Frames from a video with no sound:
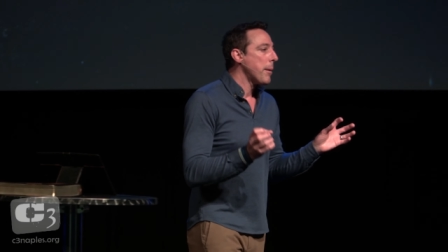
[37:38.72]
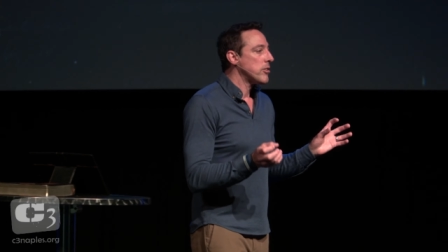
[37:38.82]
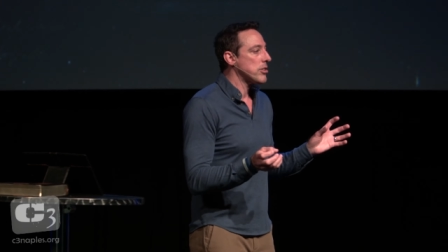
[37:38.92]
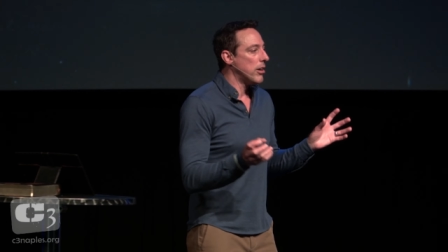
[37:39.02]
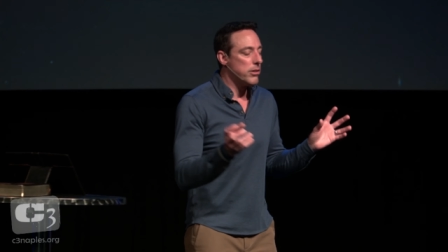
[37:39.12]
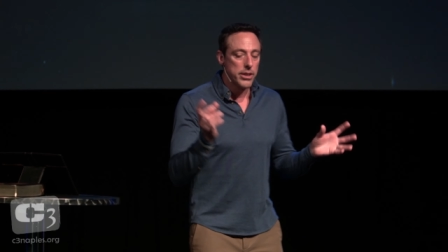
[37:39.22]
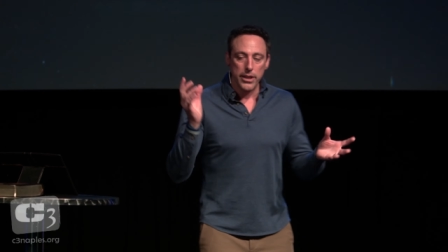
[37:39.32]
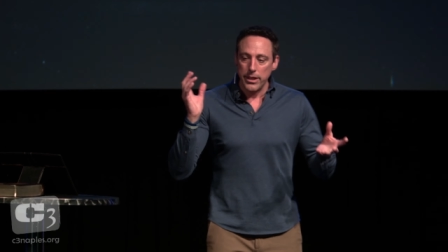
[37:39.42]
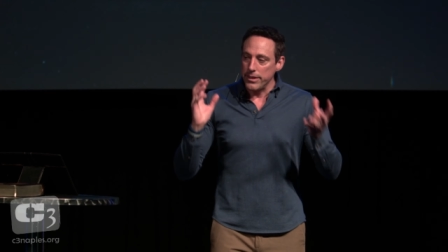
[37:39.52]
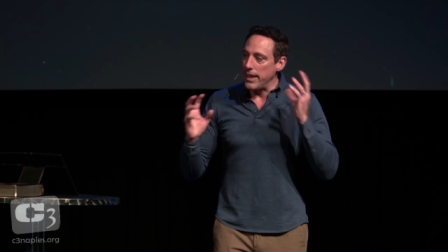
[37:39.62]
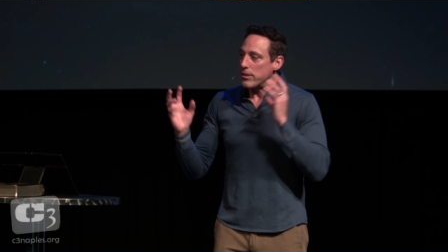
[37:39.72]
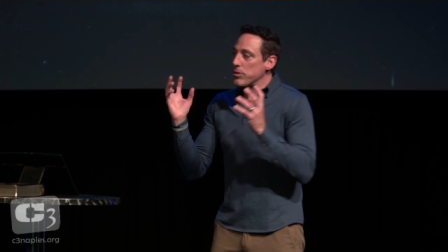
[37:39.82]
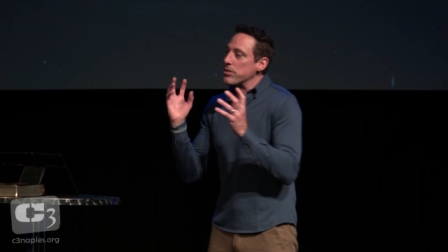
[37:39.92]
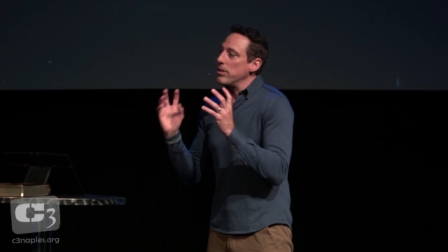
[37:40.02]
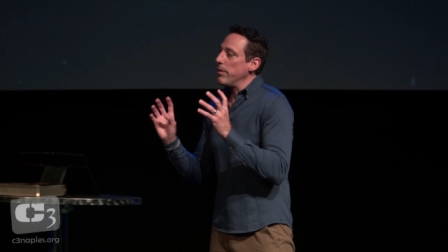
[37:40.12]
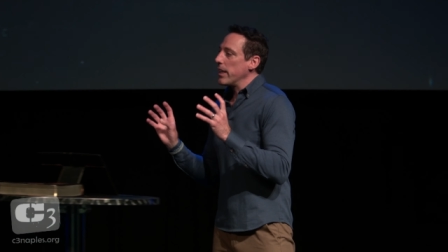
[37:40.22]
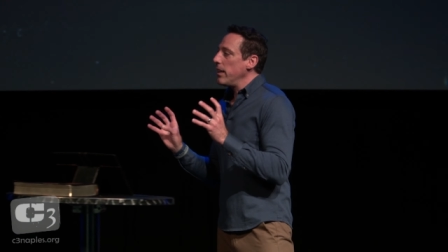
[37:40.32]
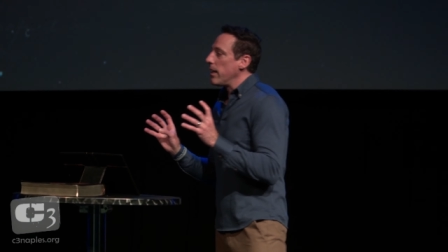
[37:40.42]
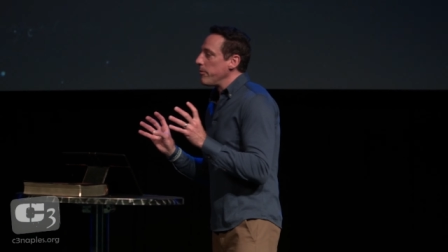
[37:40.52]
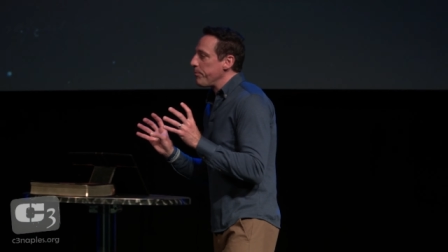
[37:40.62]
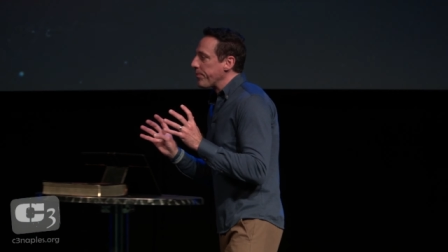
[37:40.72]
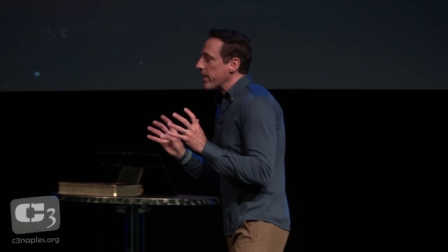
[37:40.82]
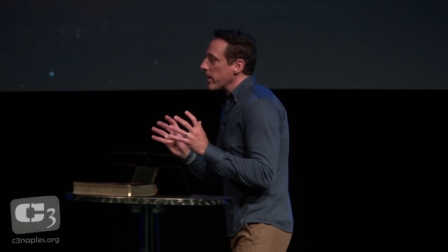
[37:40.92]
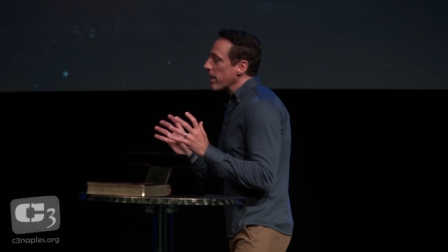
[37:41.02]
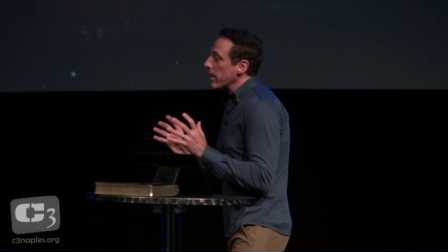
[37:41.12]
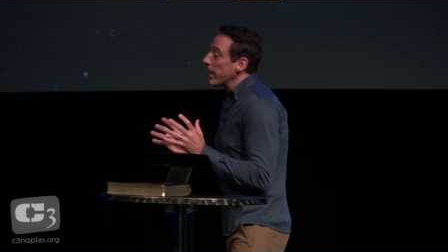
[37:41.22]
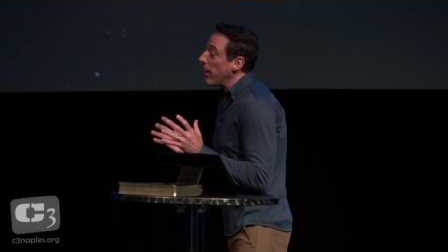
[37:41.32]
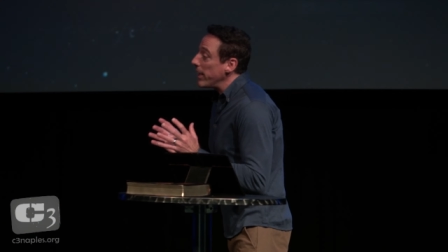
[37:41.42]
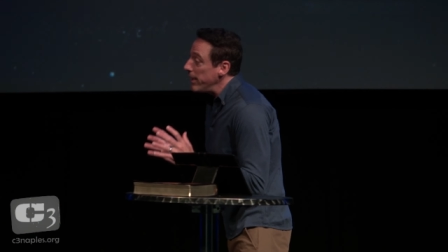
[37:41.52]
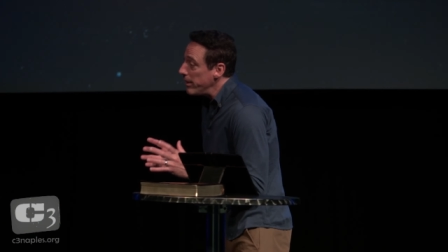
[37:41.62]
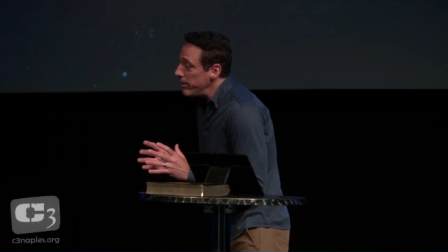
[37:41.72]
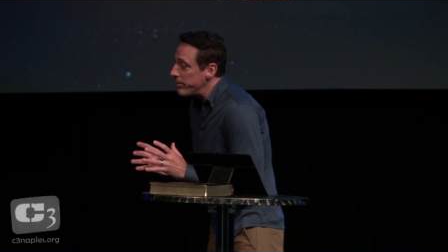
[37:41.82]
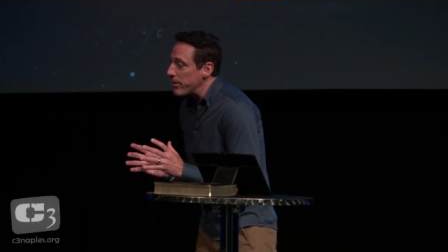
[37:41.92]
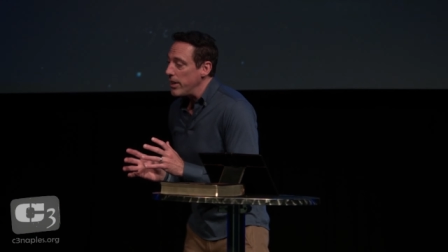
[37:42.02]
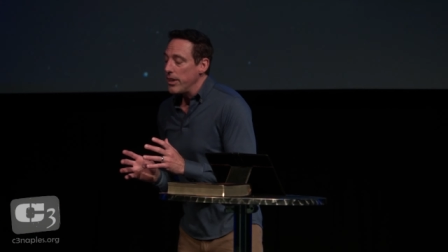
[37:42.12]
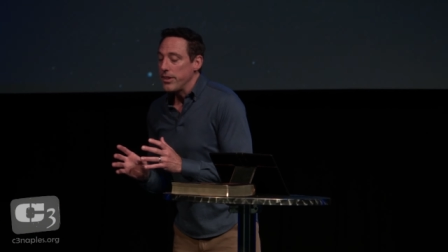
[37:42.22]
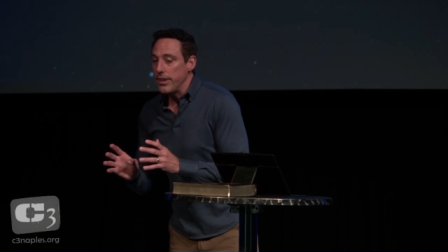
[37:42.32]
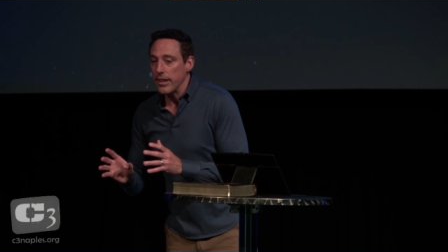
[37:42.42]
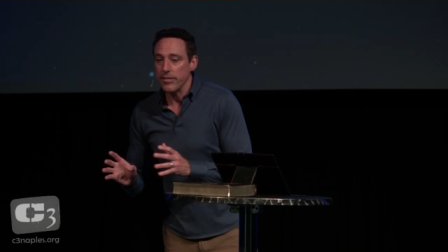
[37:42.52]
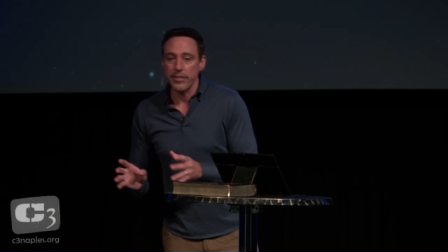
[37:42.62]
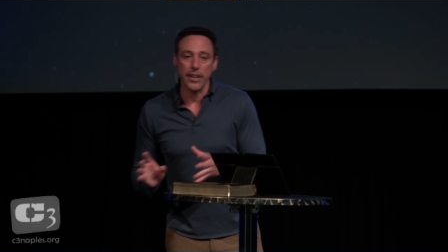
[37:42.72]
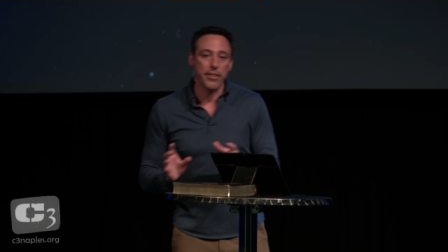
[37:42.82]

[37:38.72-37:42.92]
So that's what's going on. Now here's the next set of